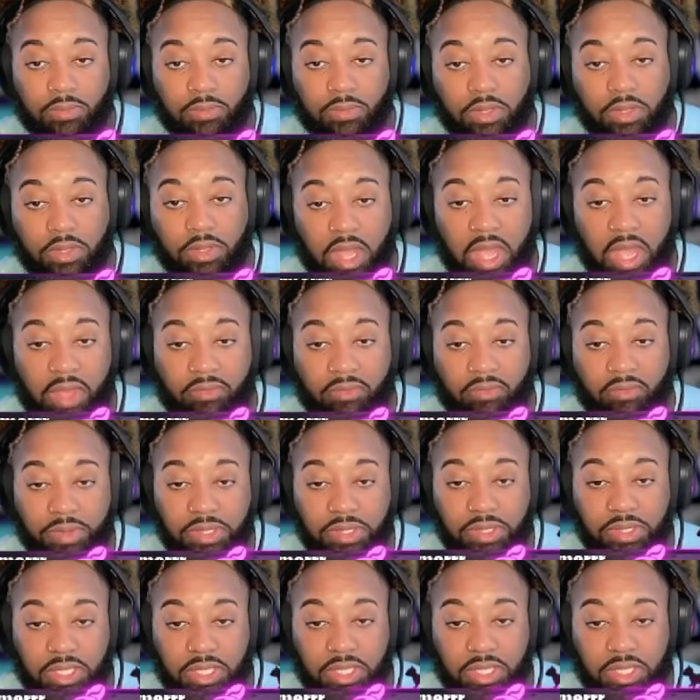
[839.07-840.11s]
I have a piece
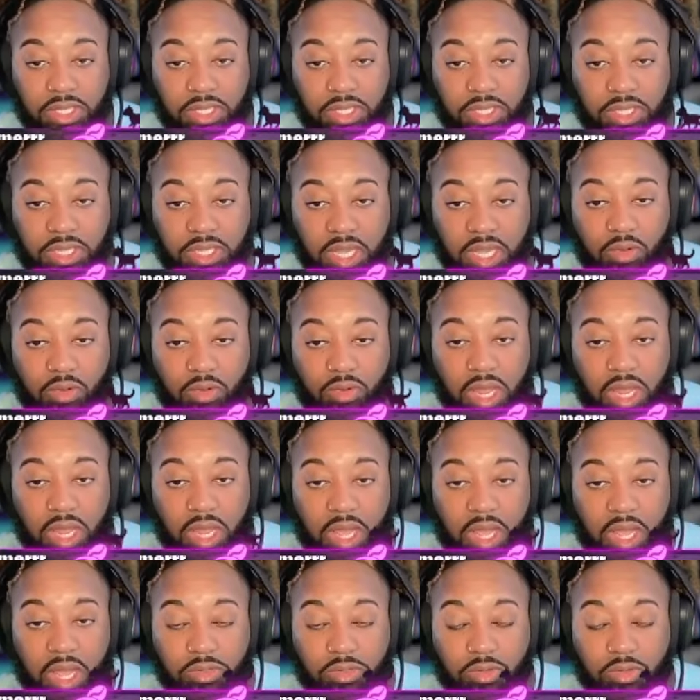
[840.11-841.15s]
sticking out, and I'm
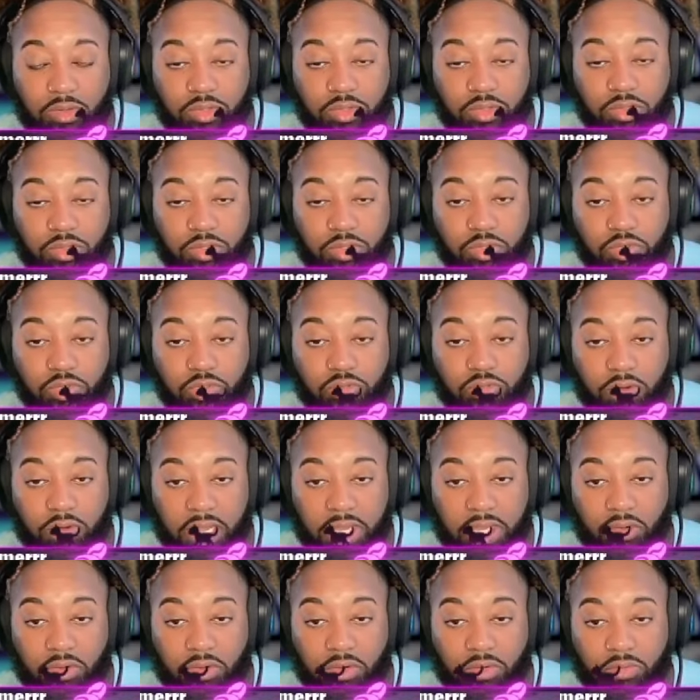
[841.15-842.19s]
just going to drag it
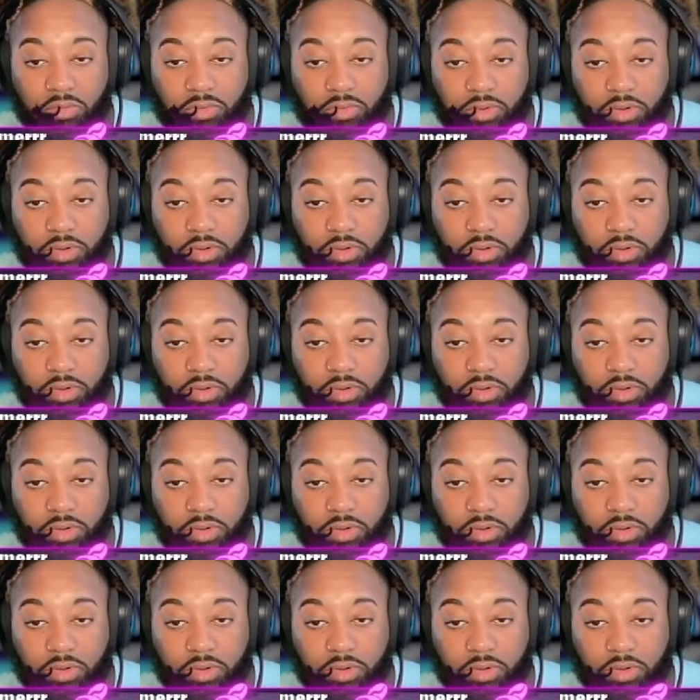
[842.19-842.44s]
over.